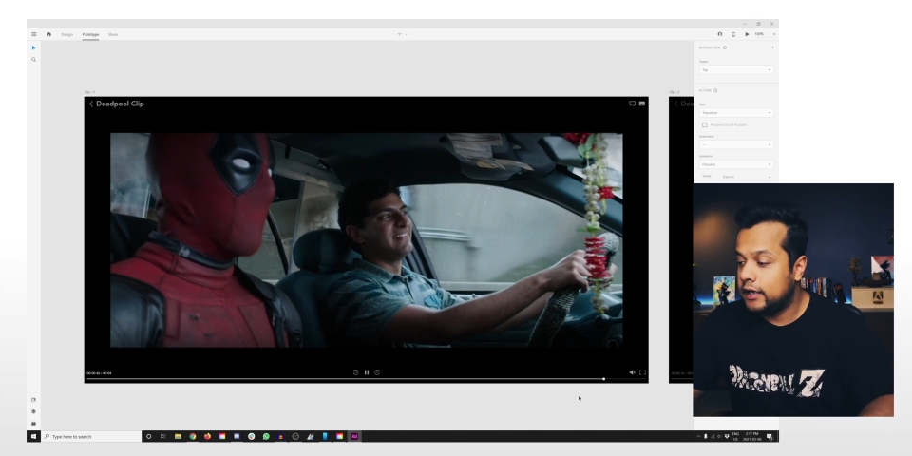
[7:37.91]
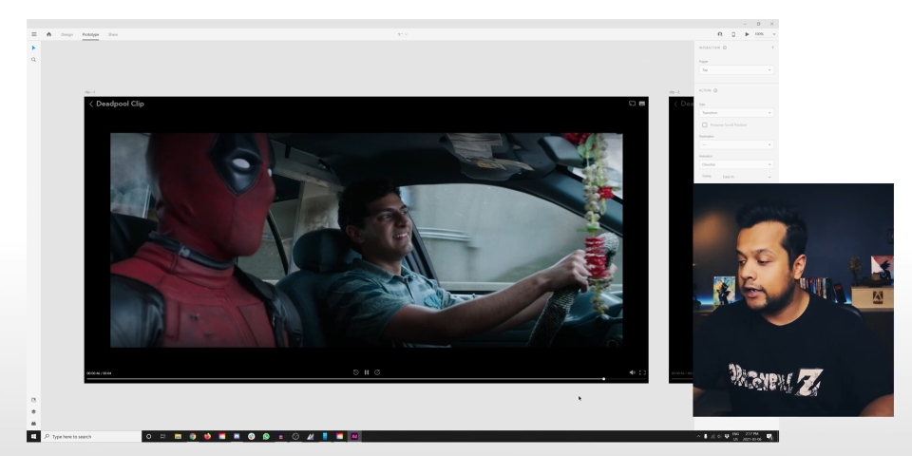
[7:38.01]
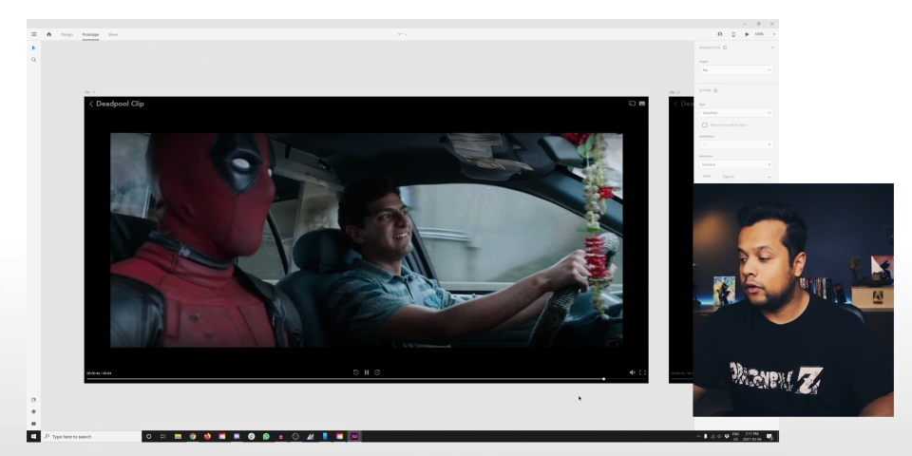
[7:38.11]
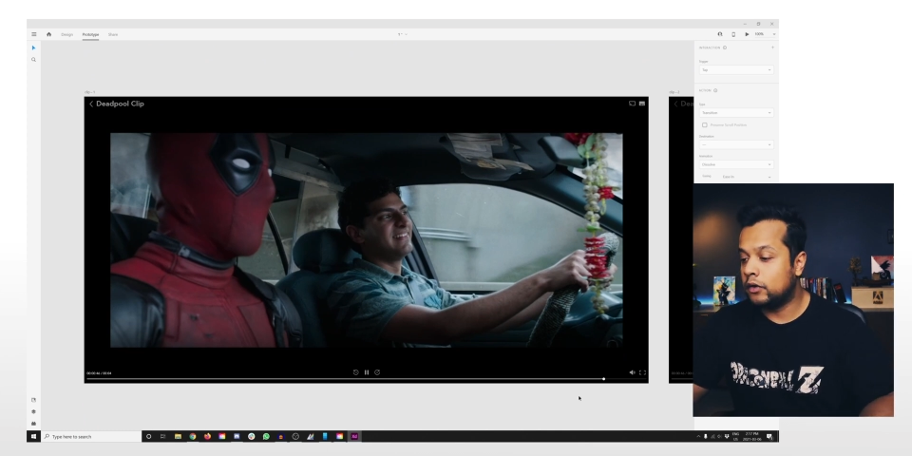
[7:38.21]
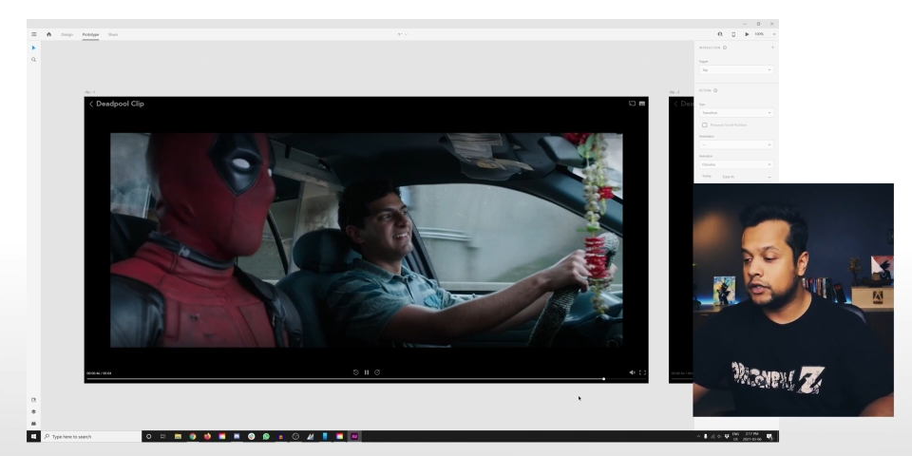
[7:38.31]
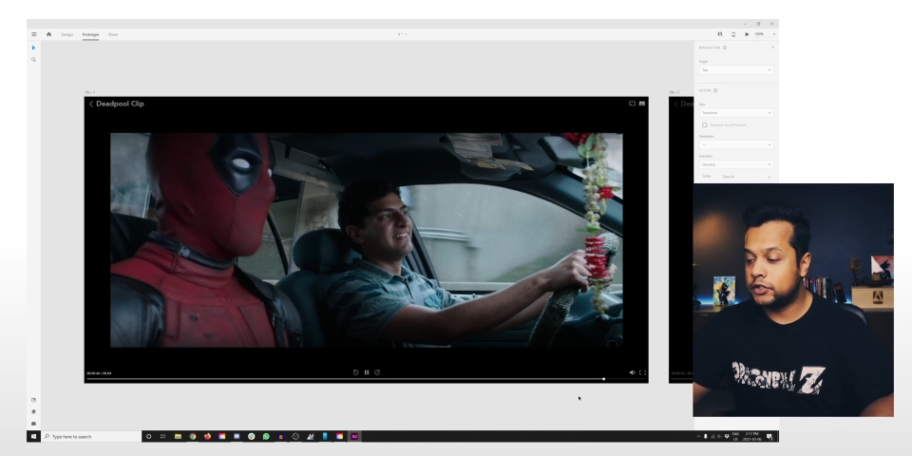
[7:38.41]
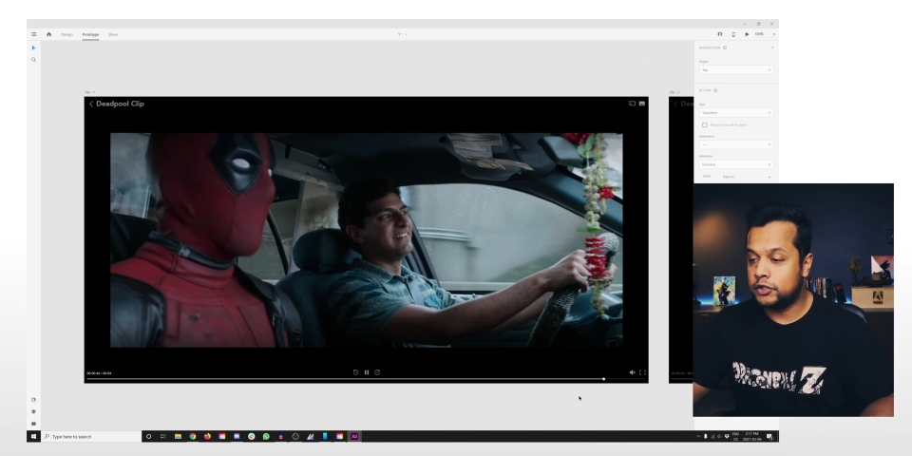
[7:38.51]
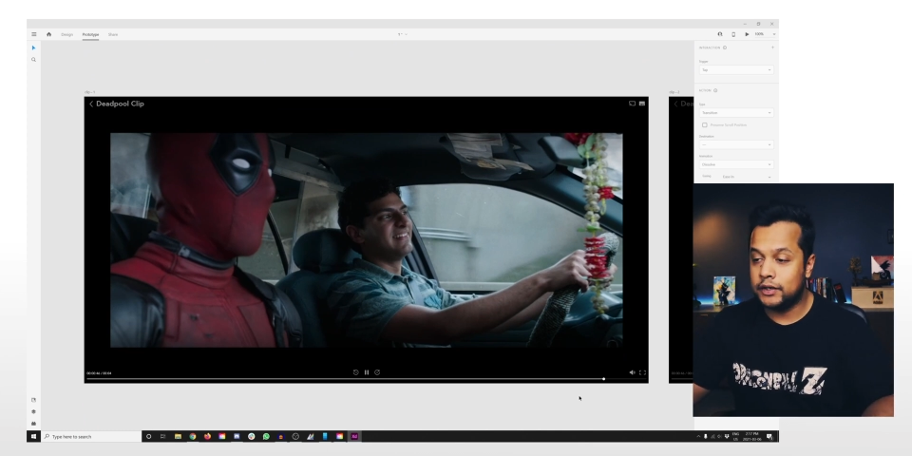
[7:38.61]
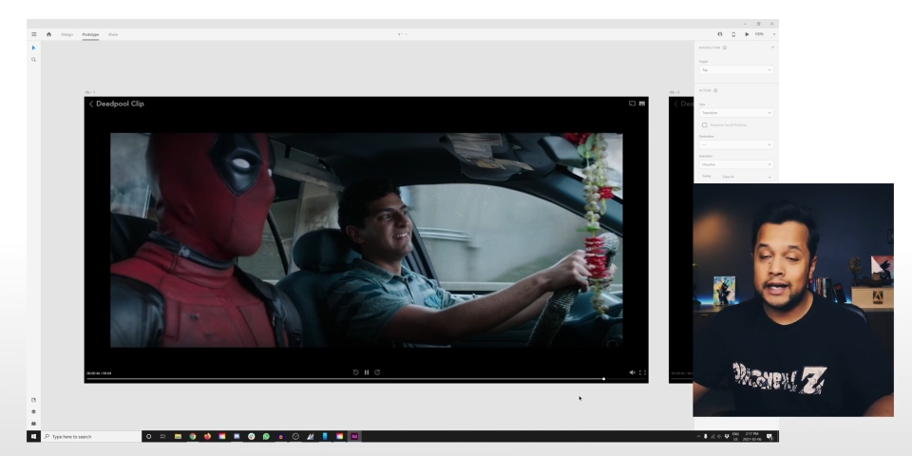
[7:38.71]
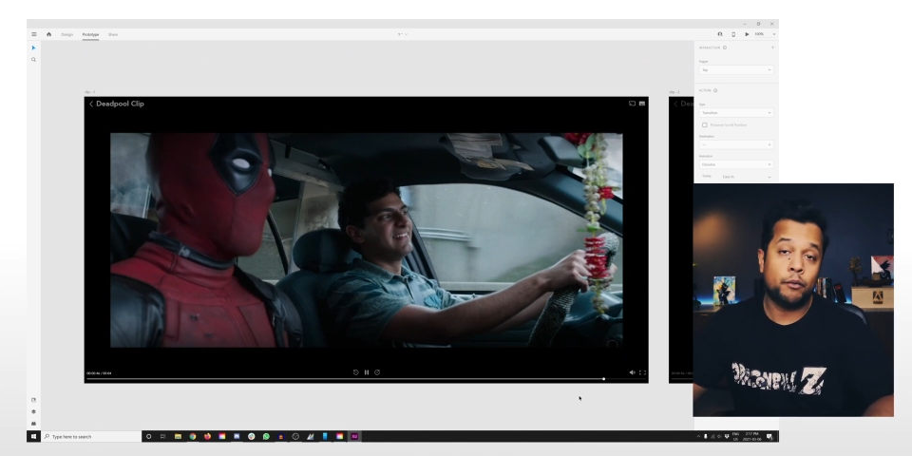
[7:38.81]
in order
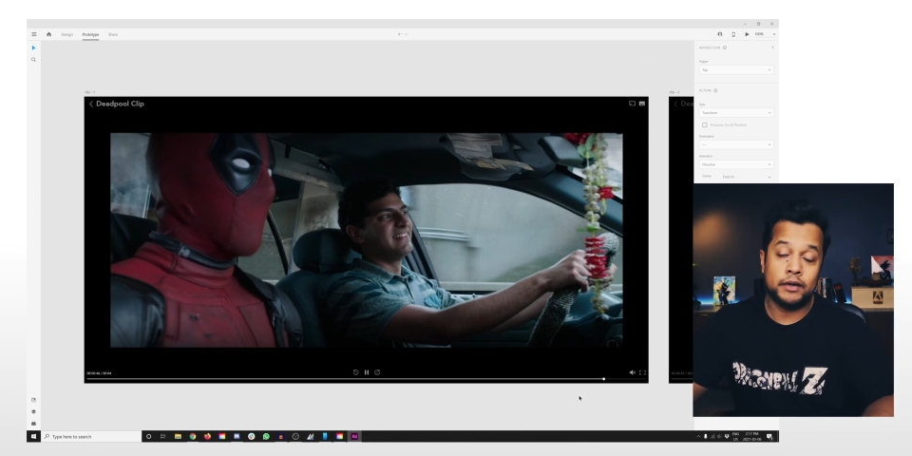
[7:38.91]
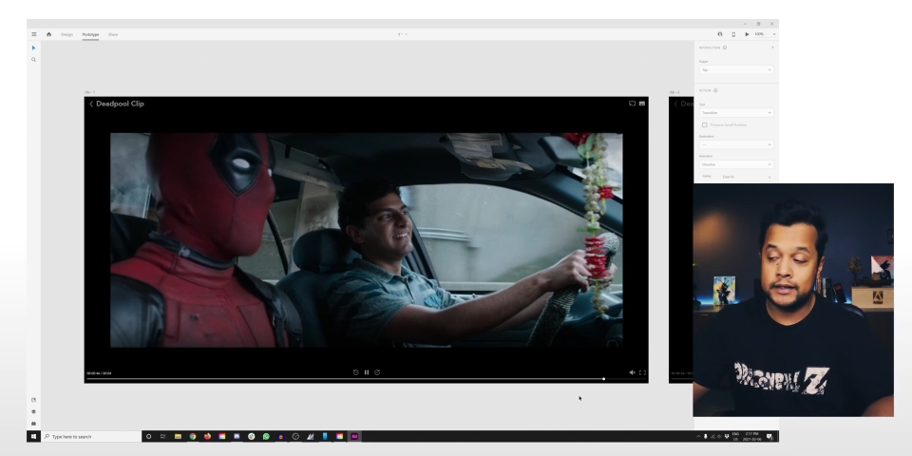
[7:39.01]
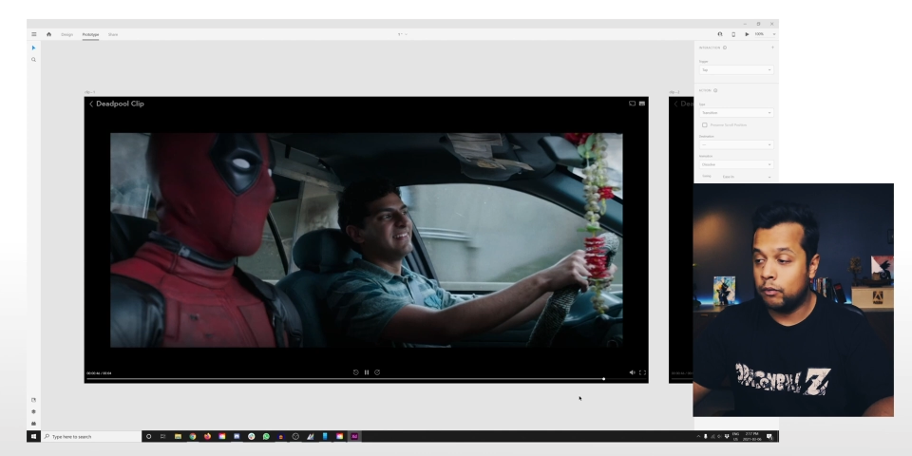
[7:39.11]
to get what